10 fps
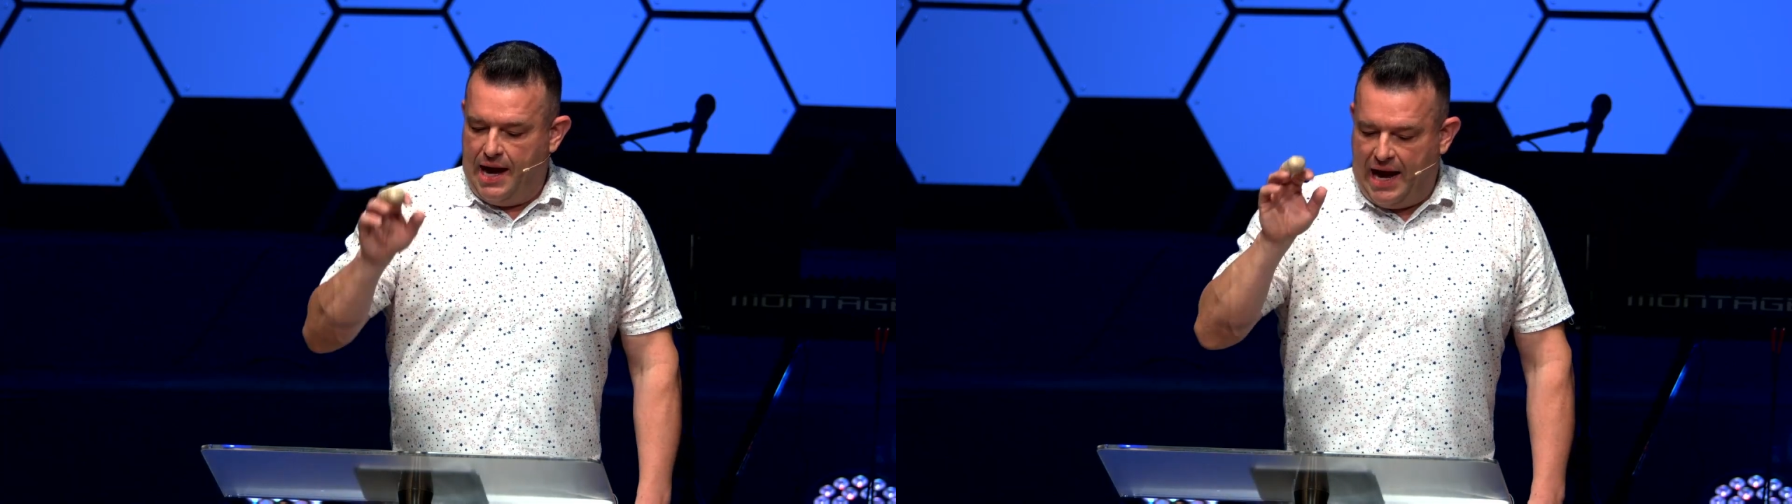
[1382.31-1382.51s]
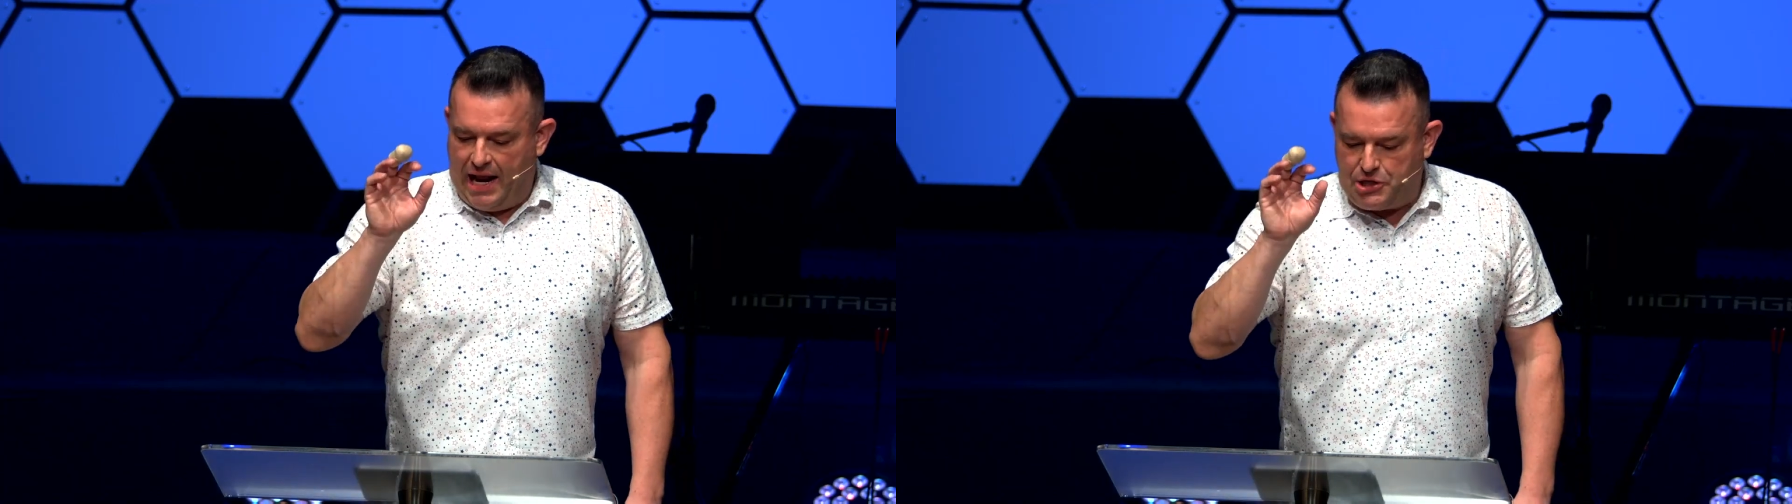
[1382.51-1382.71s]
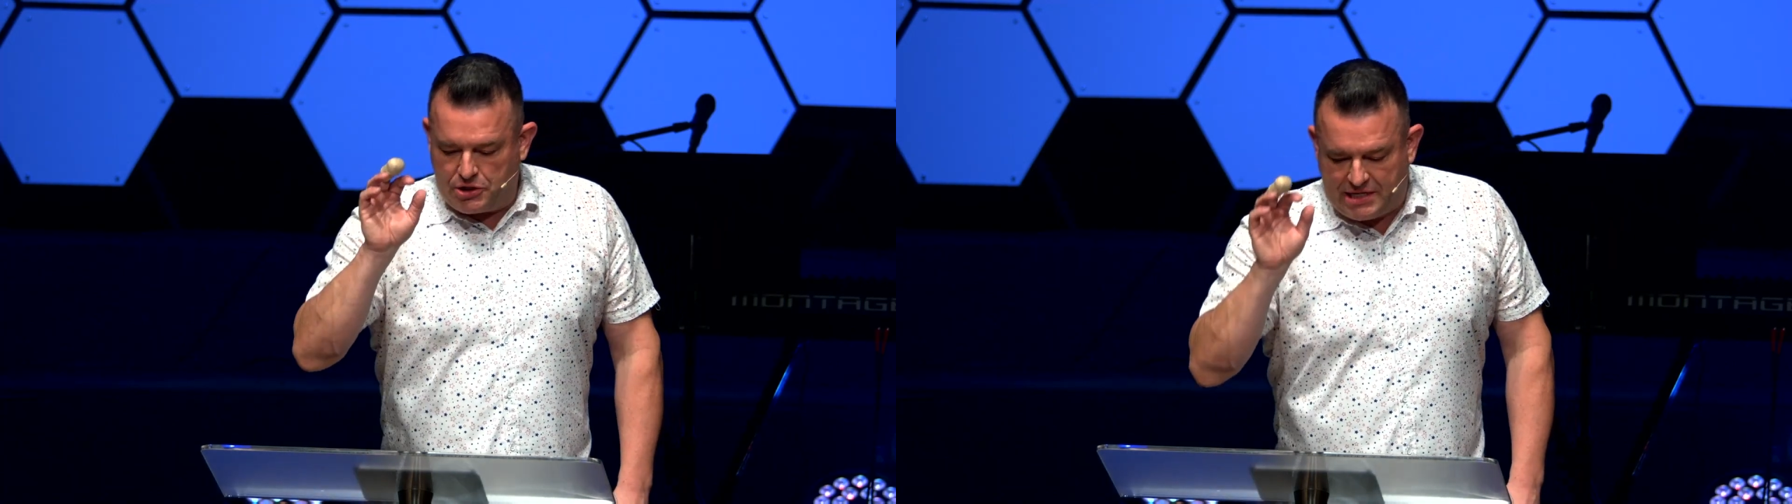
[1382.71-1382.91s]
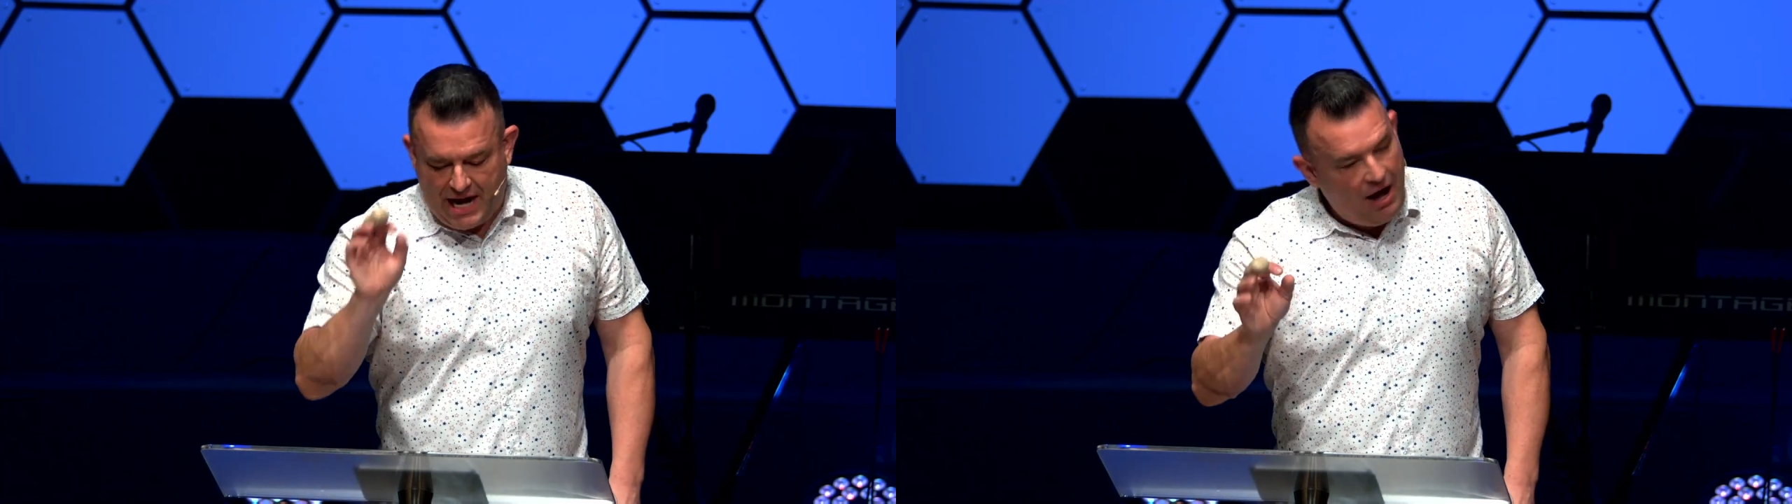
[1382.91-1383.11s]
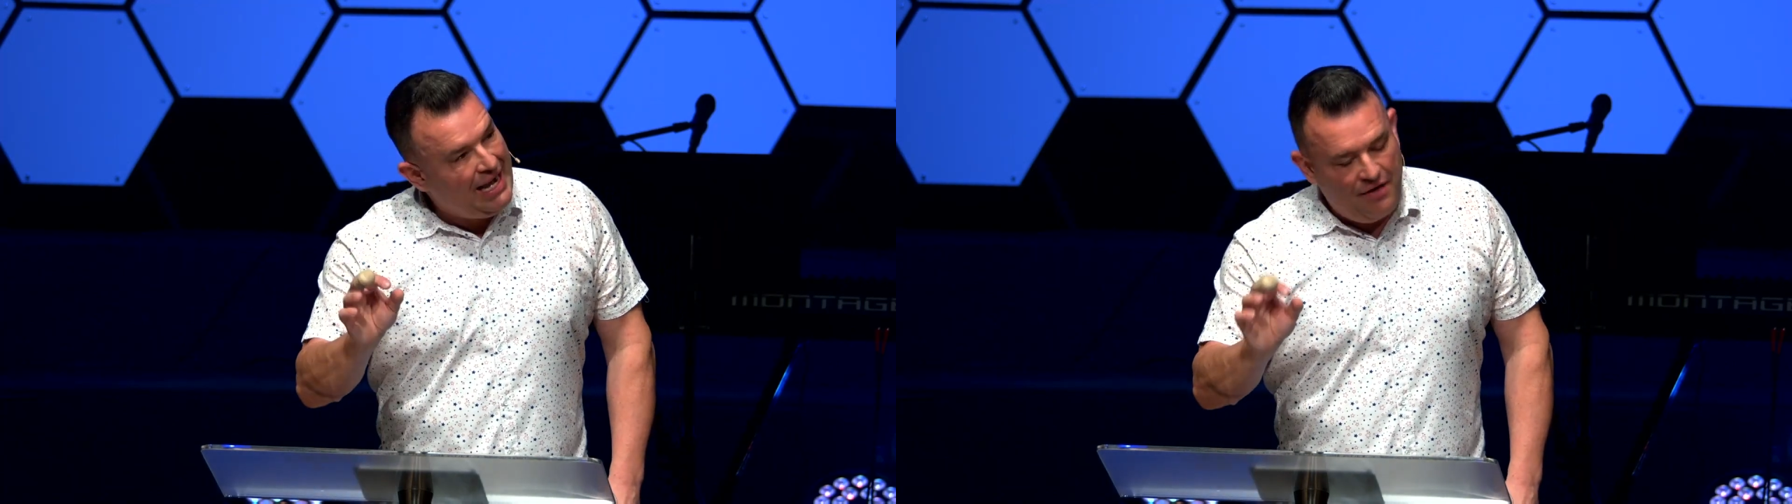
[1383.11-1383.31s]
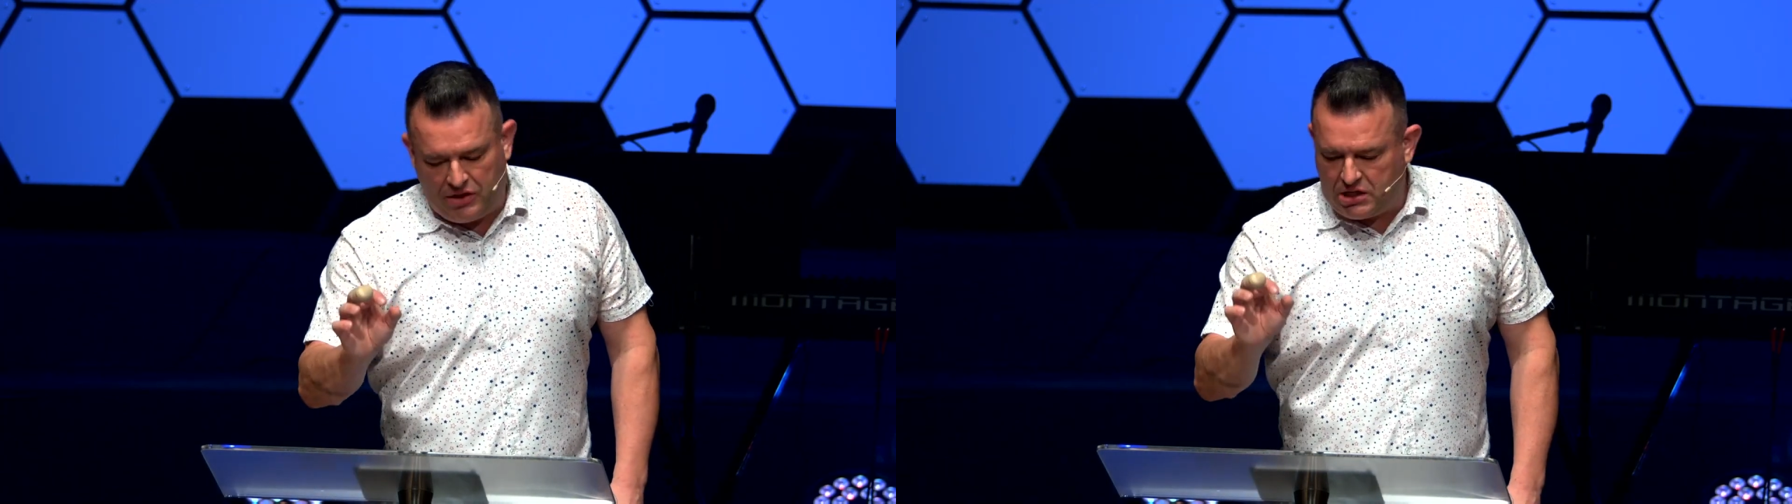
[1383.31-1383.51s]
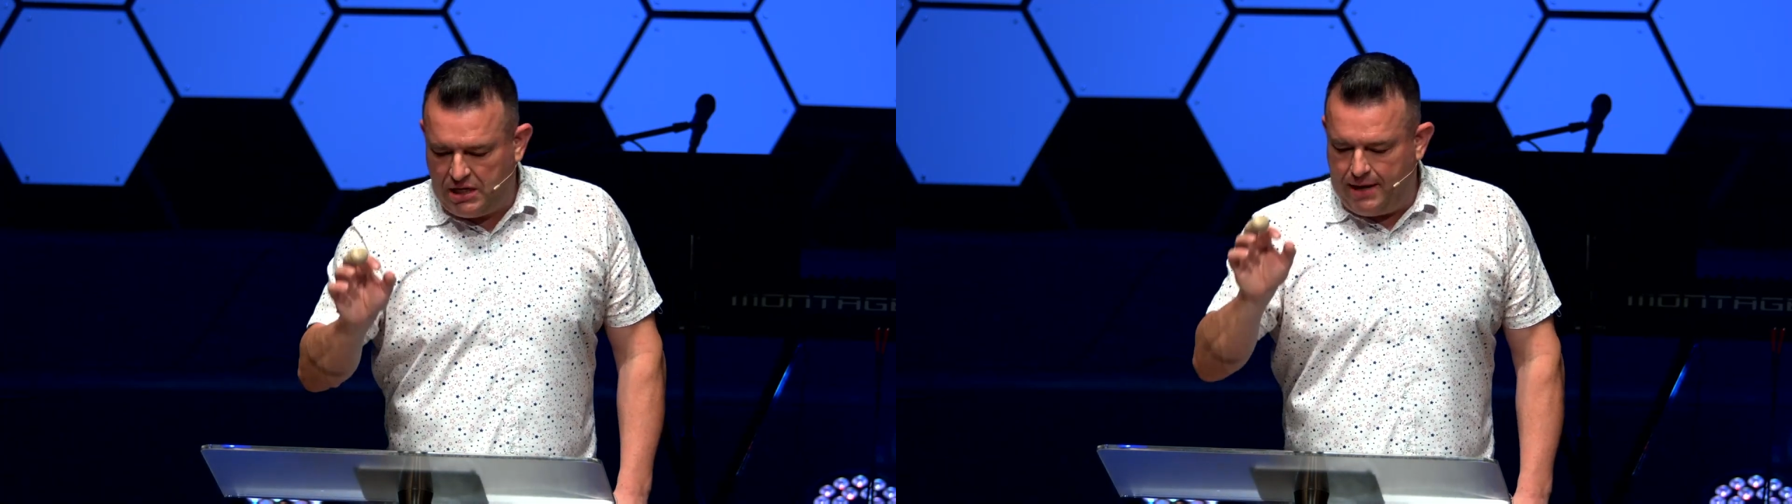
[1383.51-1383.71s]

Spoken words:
And as you're scouting out this